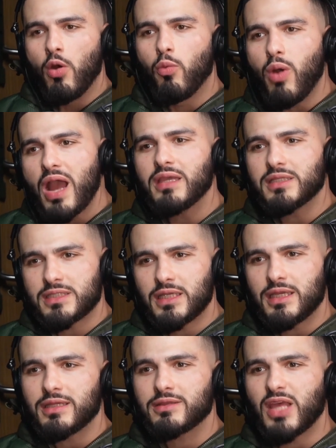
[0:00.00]
Why is
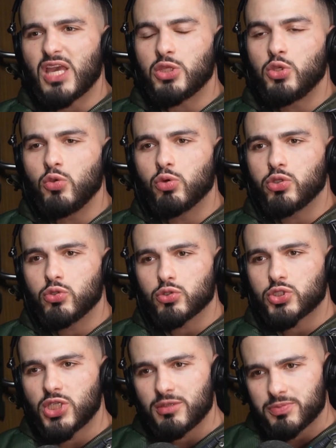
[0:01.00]
it that you want your
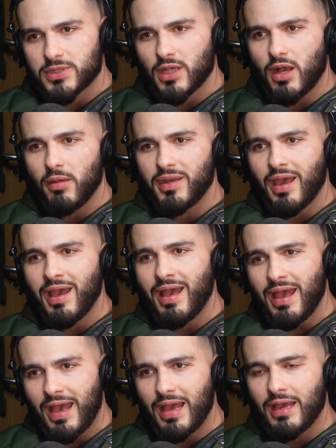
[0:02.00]
chips to come in a
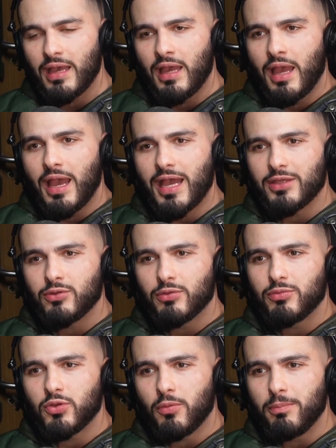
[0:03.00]
hat mm. and your
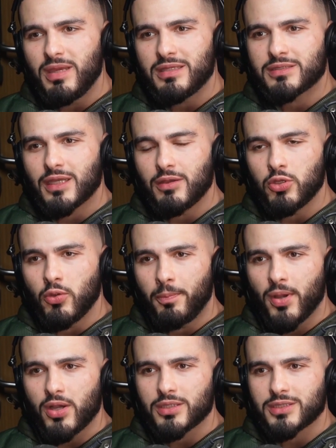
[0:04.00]
your meat, to, uh, your
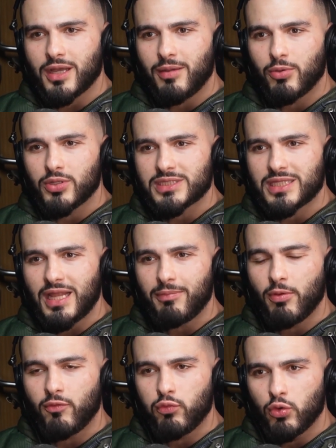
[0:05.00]
burger to come on a slab
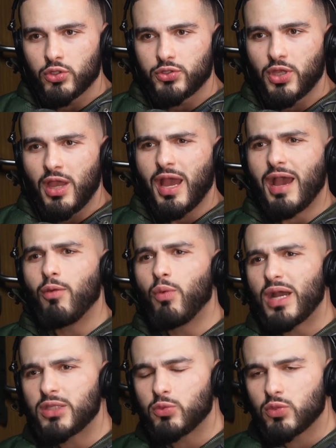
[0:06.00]
of wood? And
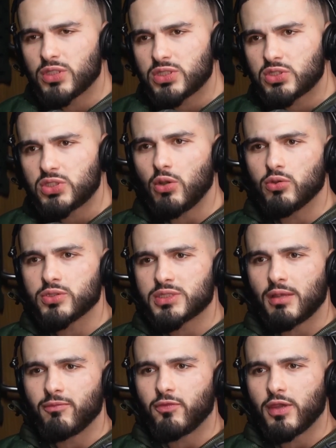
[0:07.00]
why do you want to sit on
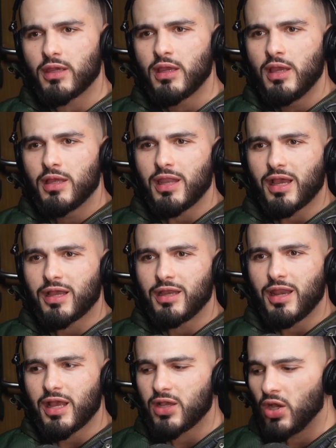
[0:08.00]
something like
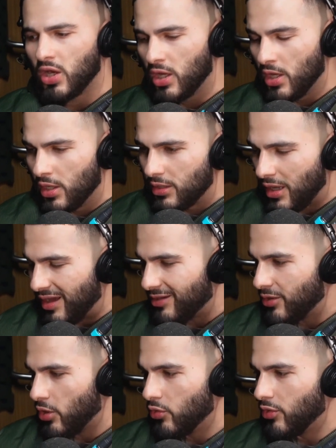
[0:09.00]
like a, I
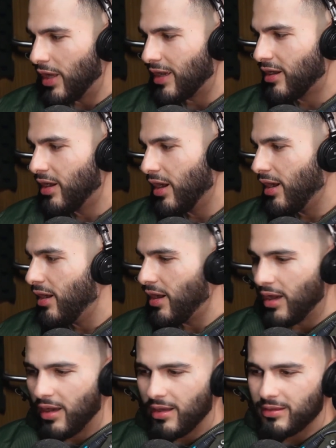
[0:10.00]
don't know, like a
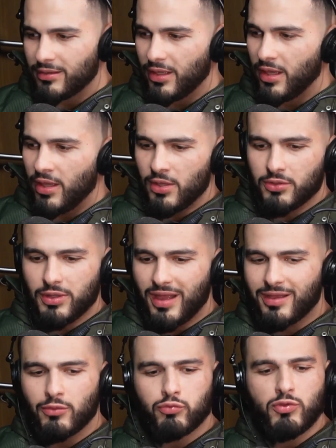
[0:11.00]
uh,
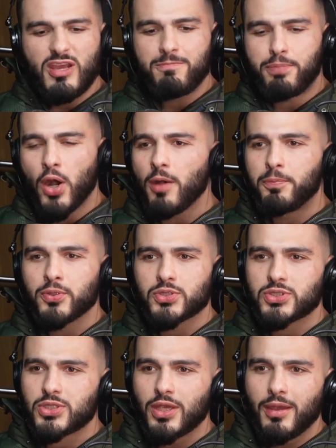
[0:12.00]
like a
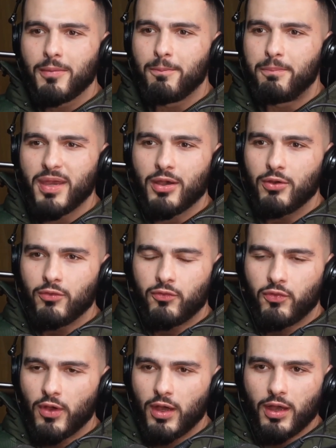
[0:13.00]
repurposed bit
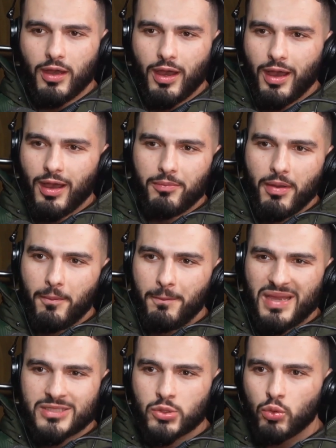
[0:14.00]
of um,
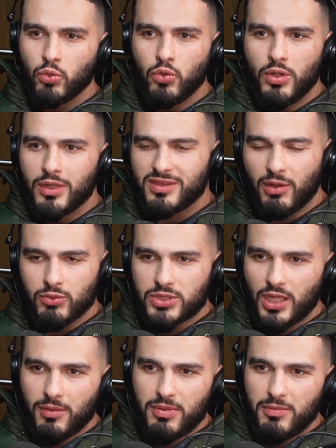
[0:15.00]
metal that was
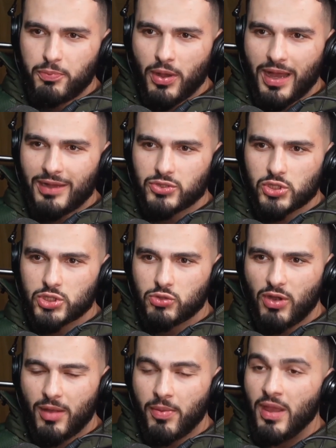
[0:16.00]
going to be put out to
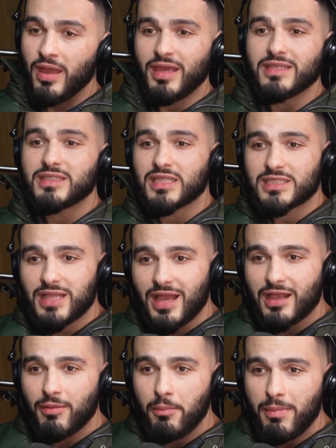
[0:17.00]
scrap? Is this
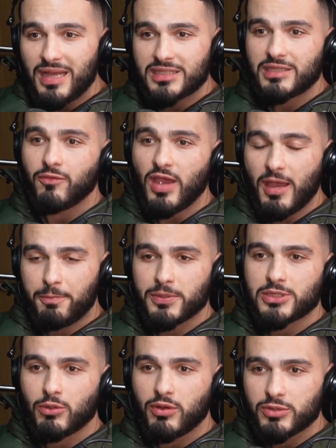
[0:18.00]
like a massive
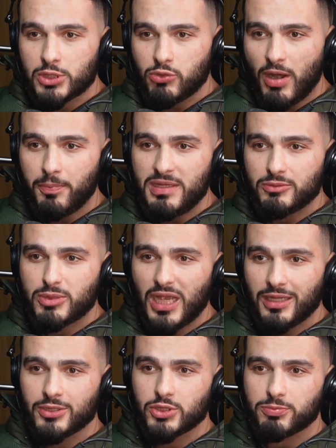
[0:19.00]
episode of Scrap Heap
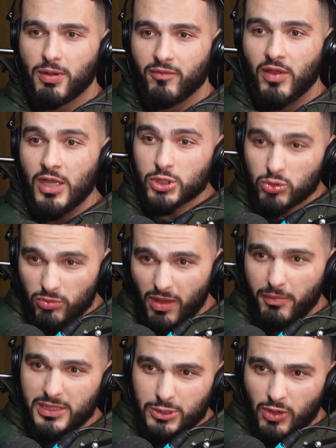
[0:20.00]
Challenge, bruv? Do you
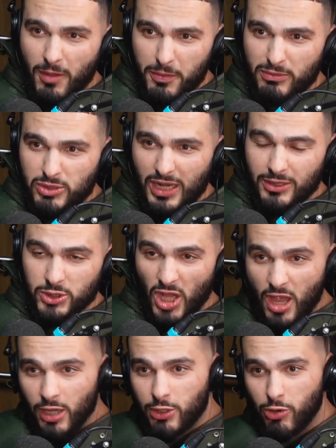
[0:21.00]
remember Scrap Heap Challenge? I do
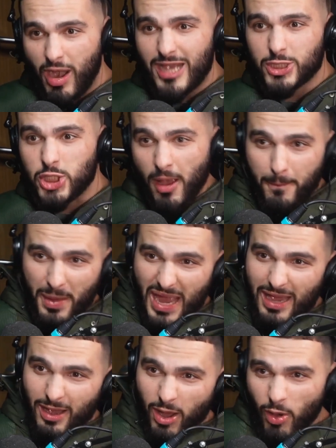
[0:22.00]
remember Crash, Scrap Heap Challenge,
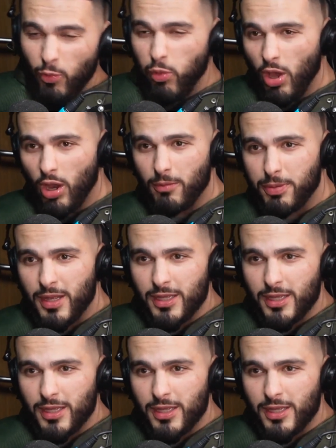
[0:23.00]
bang, yeah. Wallop!